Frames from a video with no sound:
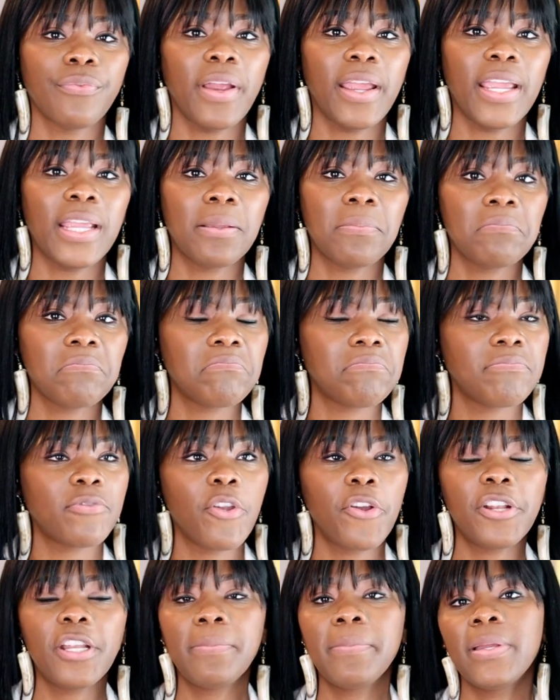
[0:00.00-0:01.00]
right?
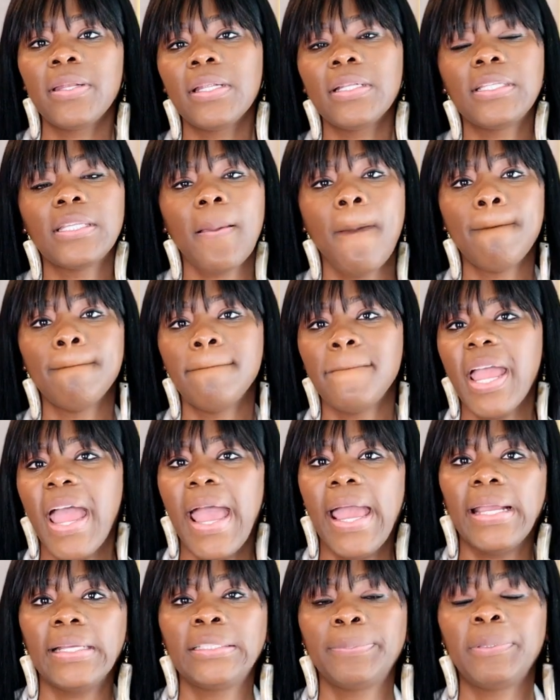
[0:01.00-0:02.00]
30 minutes
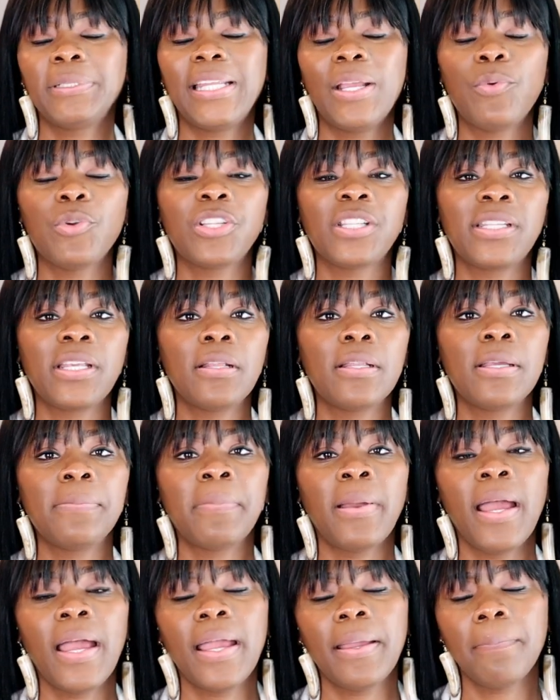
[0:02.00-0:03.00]
max, but they were still in
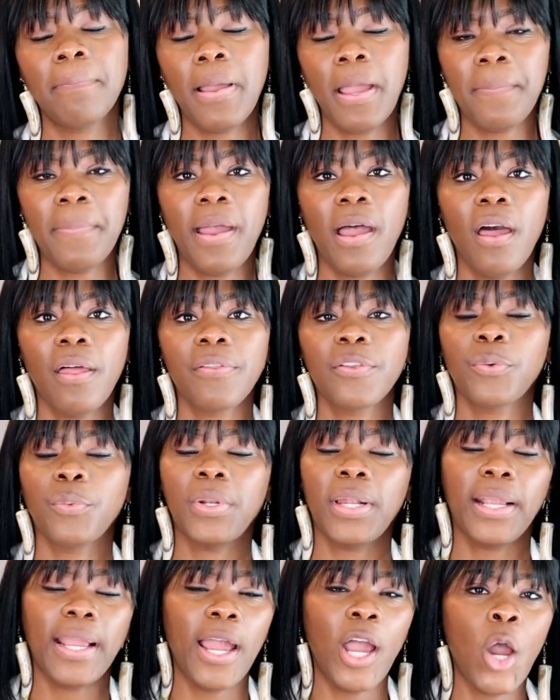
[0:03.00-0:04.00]
my, my mouth.
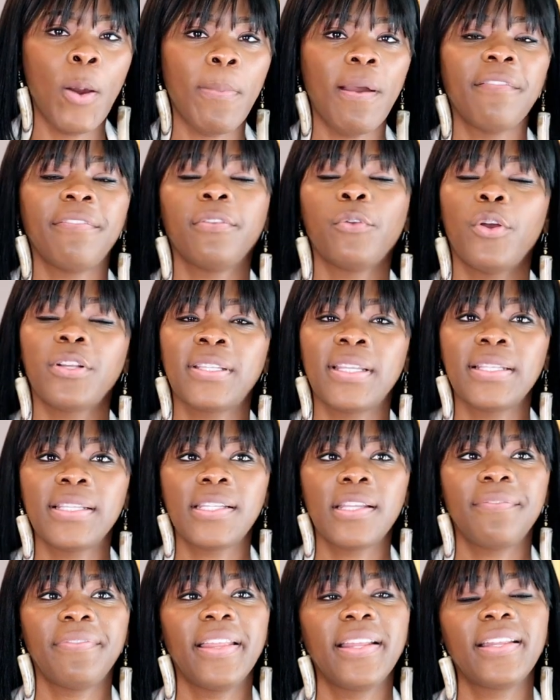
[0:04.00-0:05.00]
when I got home, I flossed and
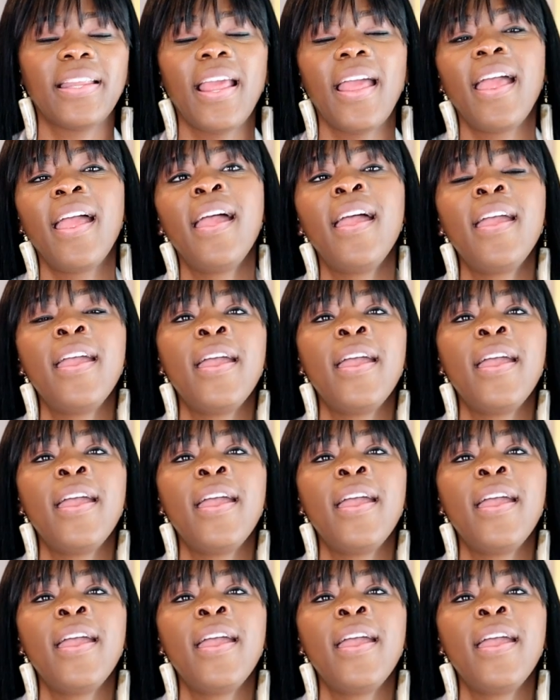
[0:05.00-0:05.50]
stuff like that.